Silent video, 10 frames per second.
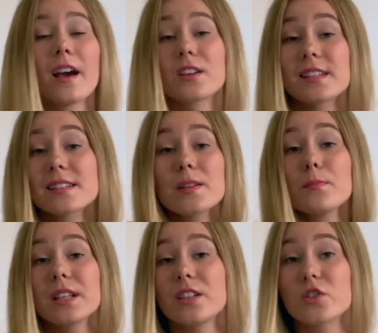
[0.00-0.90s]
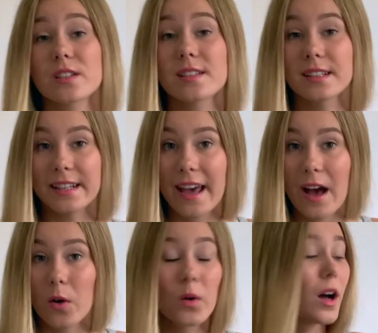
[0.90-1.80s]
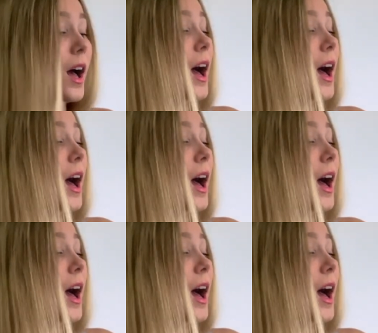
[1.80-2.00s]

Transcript: because it simply just slid out.